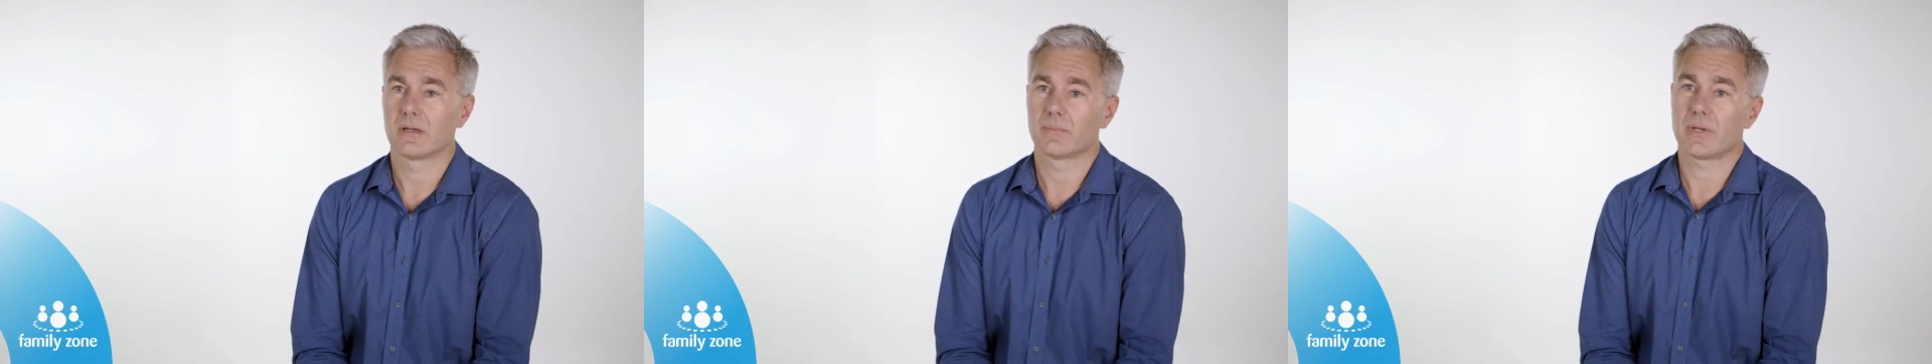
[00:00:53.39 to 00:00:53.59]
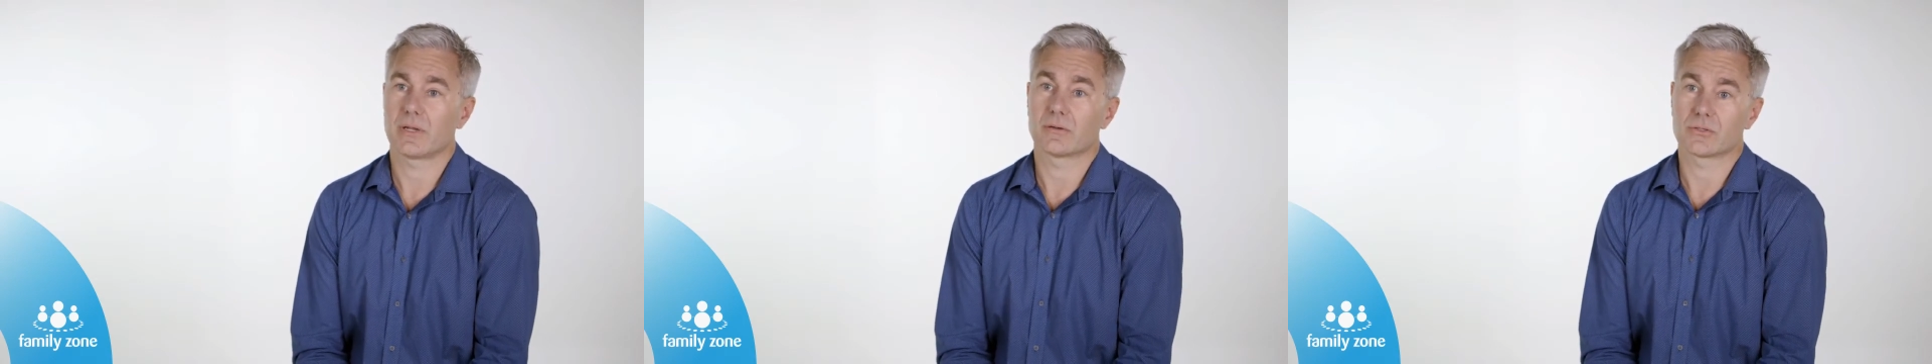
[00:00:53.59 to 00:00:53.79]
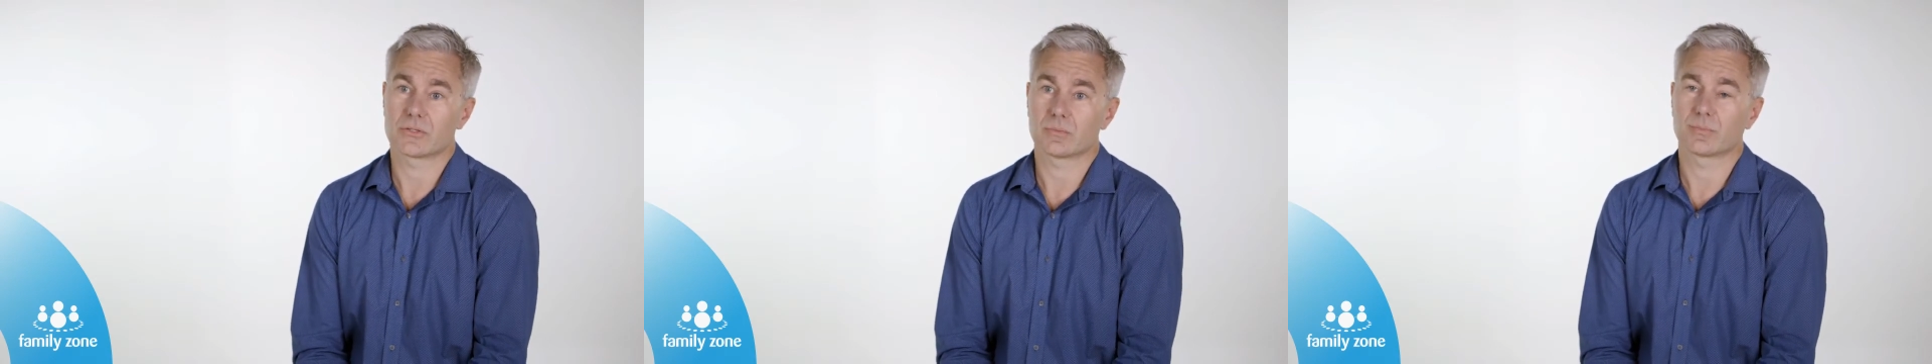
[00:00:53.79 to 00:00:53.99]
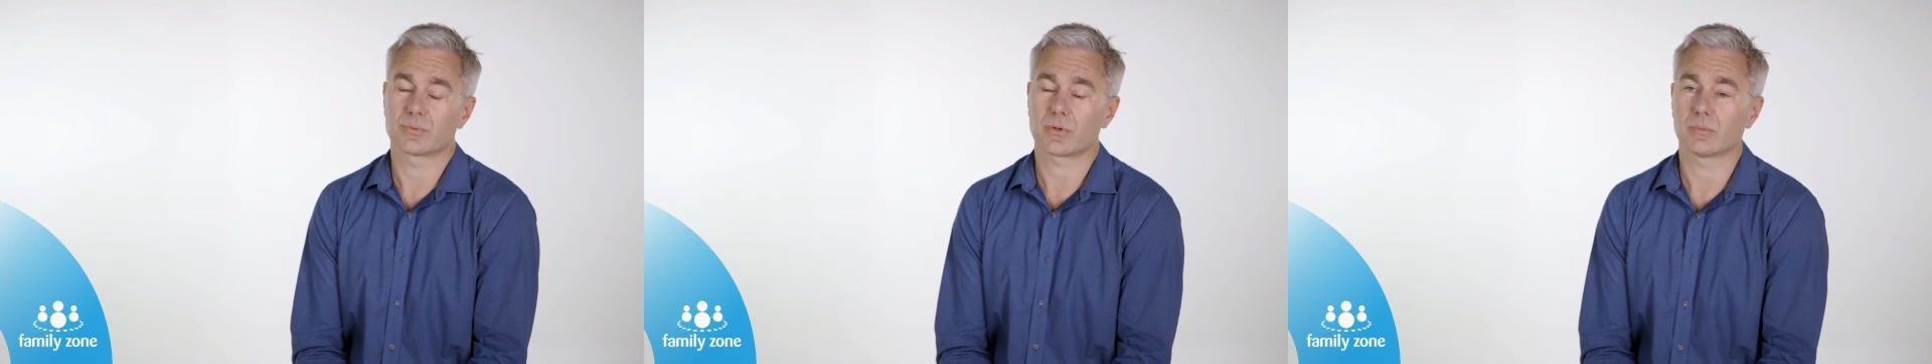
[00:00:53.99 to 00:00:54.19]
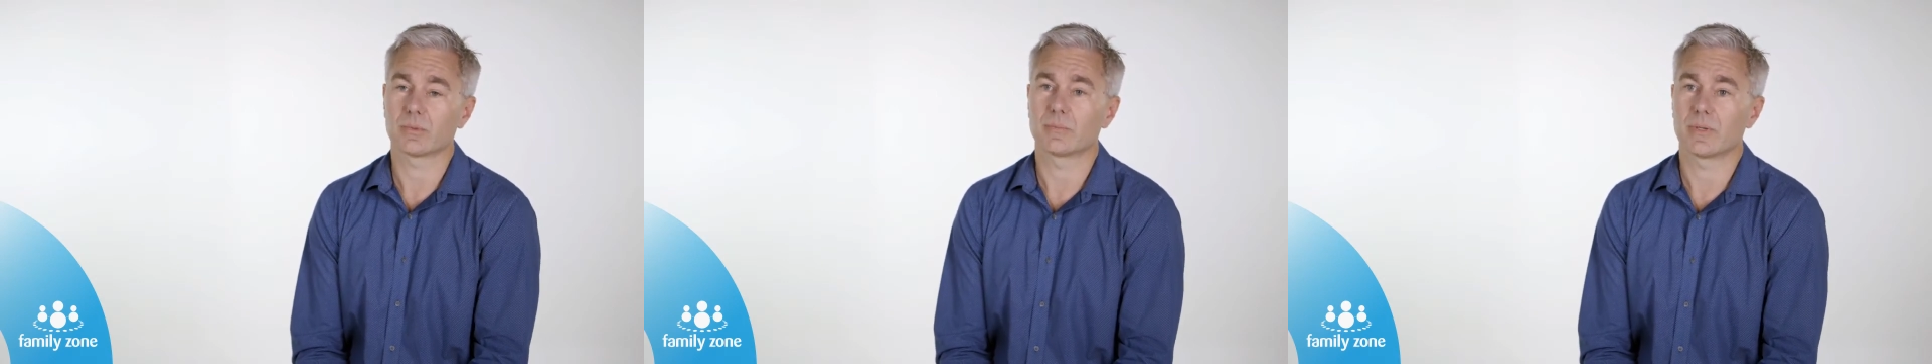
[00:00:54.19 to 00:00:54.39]
Parents should
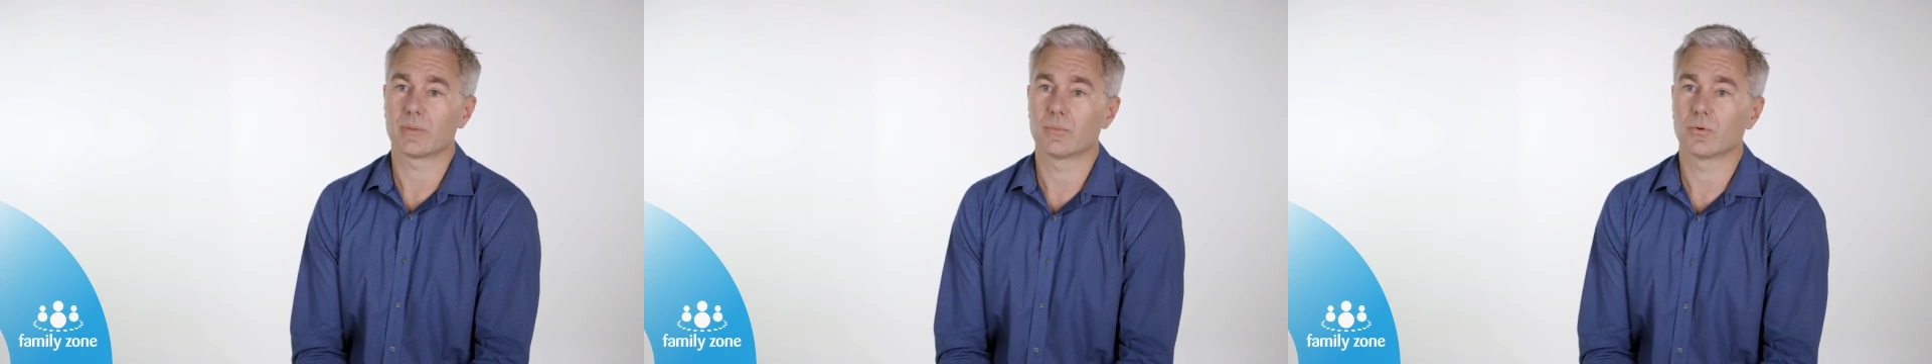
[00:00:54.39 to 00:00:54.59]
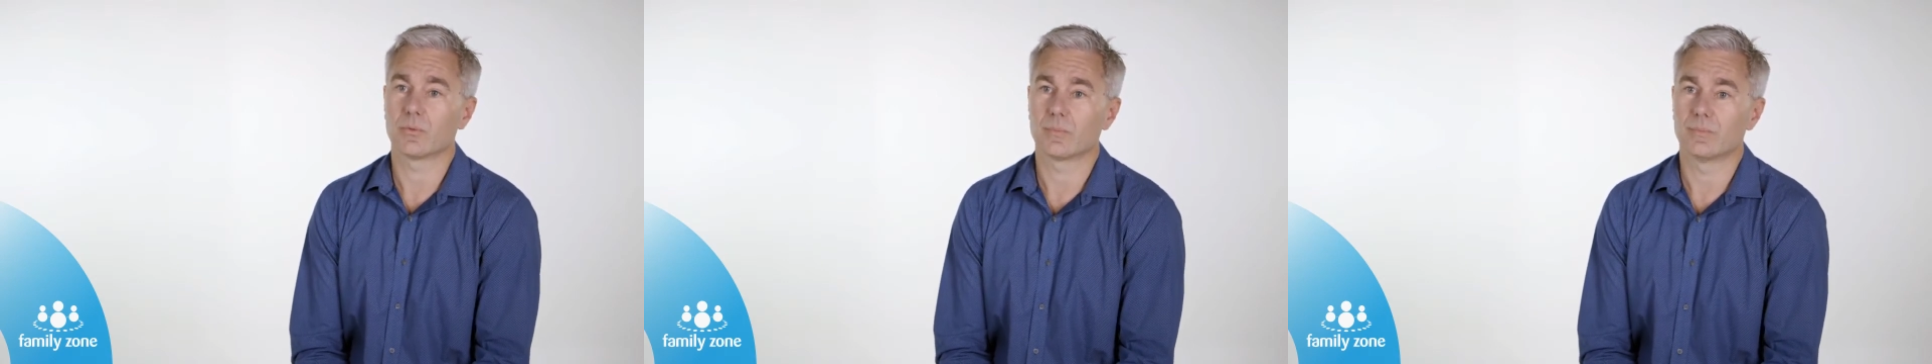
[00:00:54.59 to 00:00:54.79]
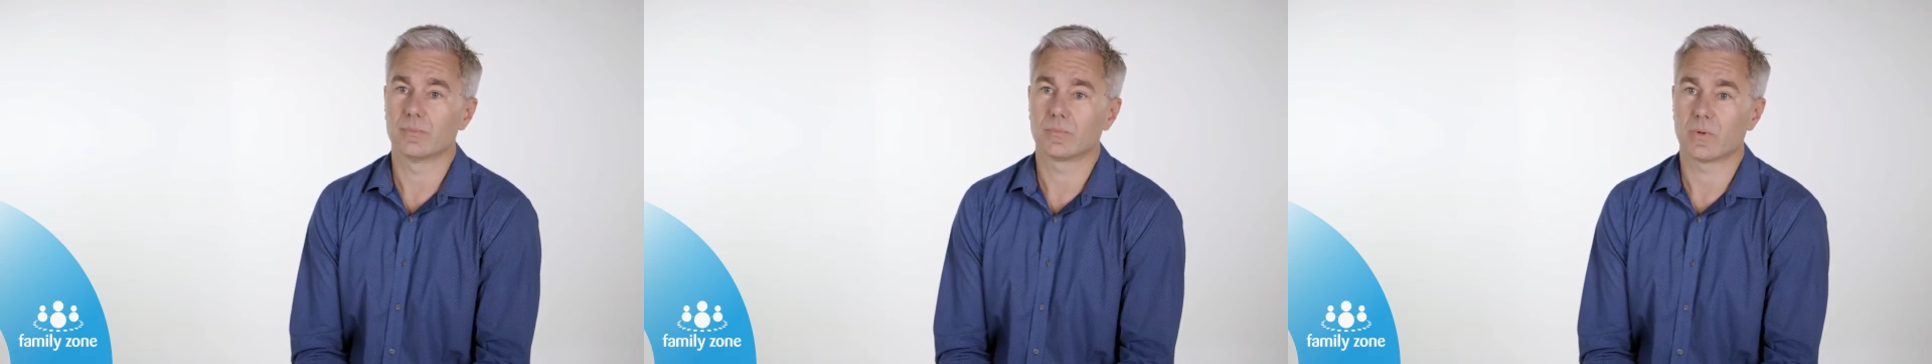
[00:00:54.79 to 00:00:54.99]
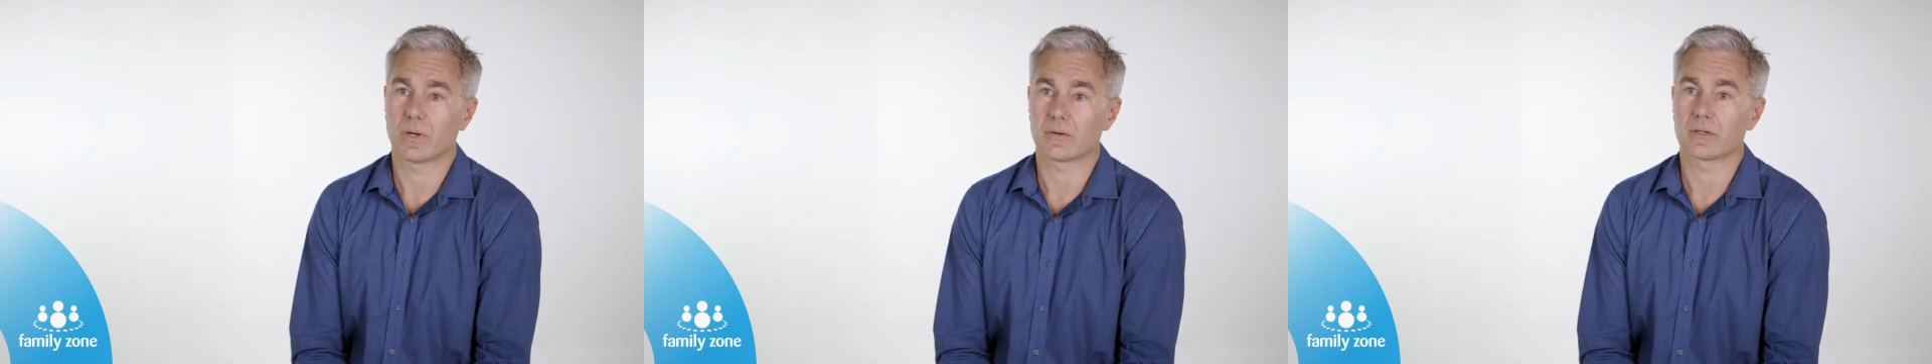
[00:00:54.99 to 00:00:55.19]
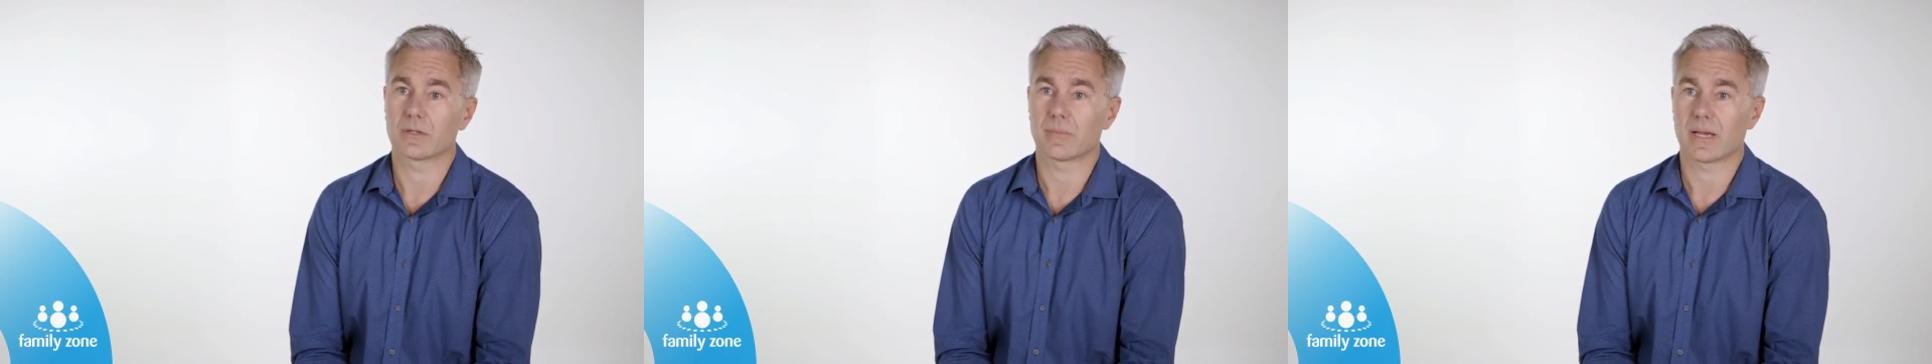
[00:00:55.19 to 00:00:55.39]
probably be more
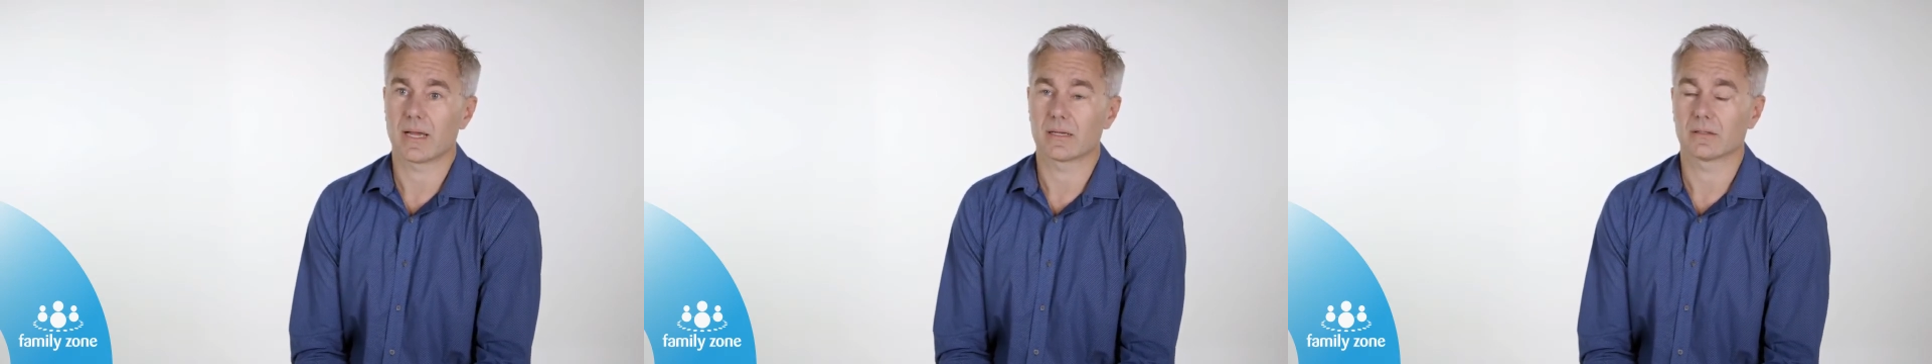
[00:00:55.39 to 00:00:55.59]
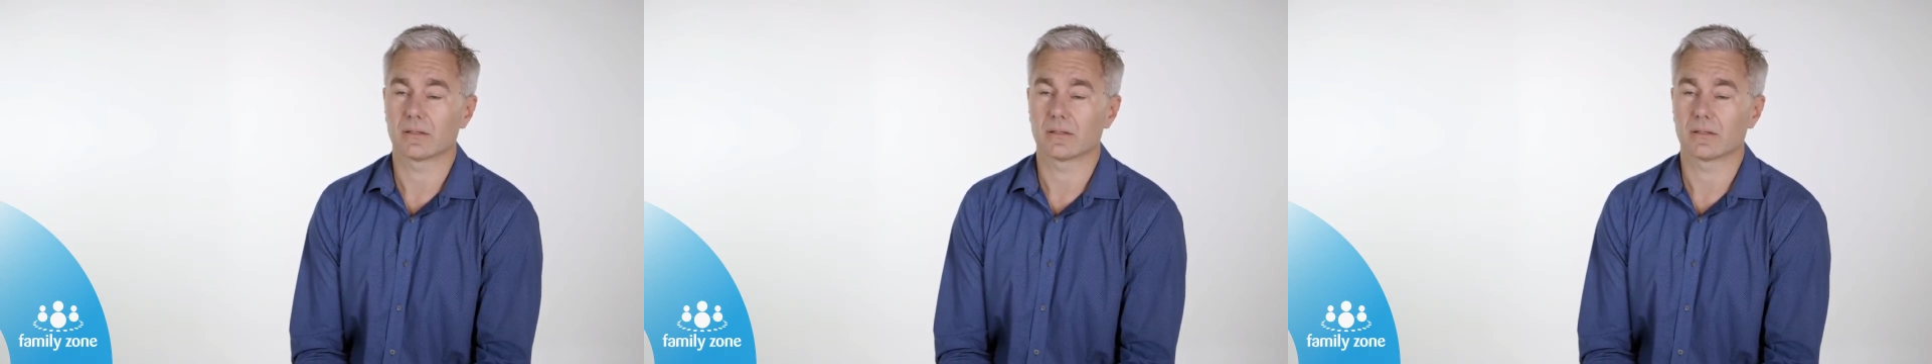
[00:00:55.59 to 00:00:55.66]
worried about